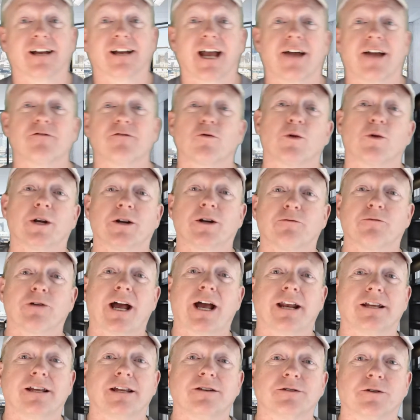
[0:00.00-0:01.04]
Ever wonder how
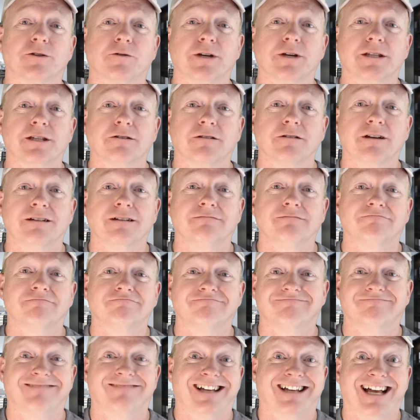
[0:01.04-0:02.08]
to use a green screen?
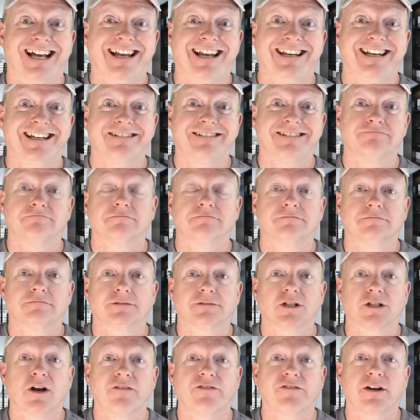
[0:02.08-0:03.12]
I did,
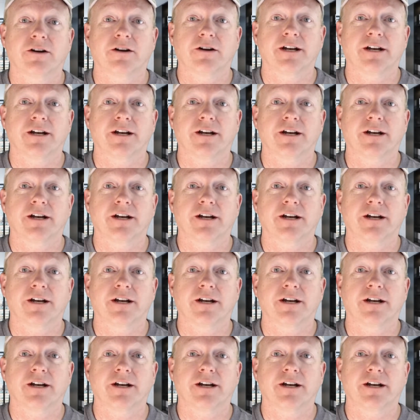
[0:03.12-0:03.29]
so I figured it